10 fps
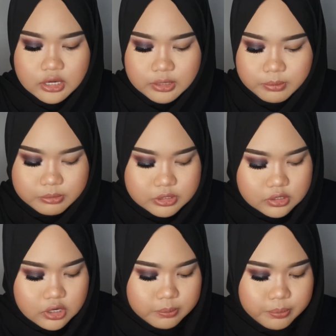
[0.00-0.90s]
I'm
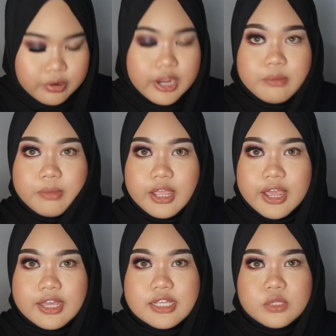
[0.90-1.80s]
just going to prime my
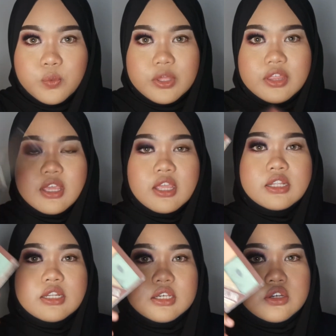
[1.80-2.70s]
eyes with
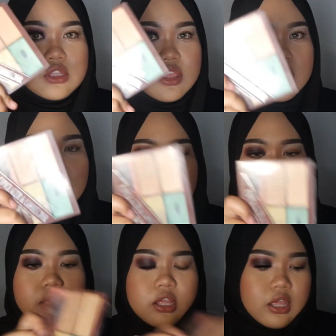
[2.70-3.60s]
a
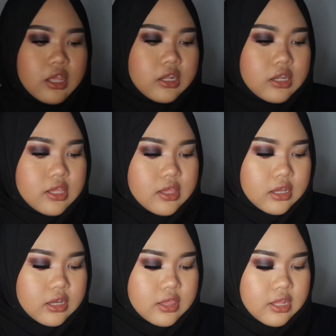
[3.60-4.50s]
concealer. This
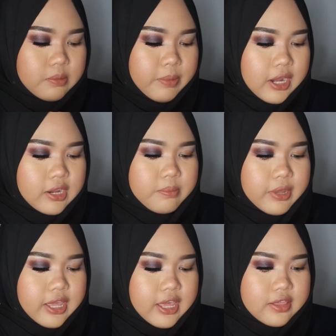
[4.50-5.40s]
is the concealer
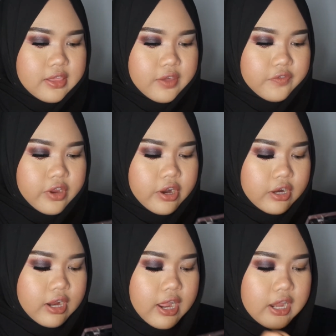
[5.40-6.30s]
palette by
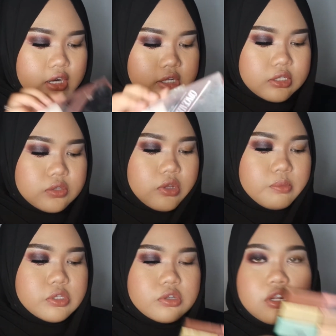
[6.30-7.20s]
SFR Color. So
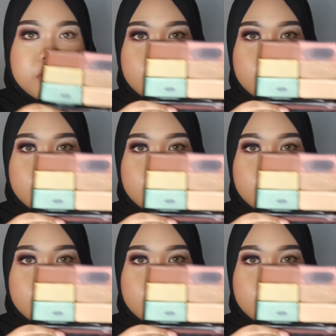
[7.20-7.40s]
I'm just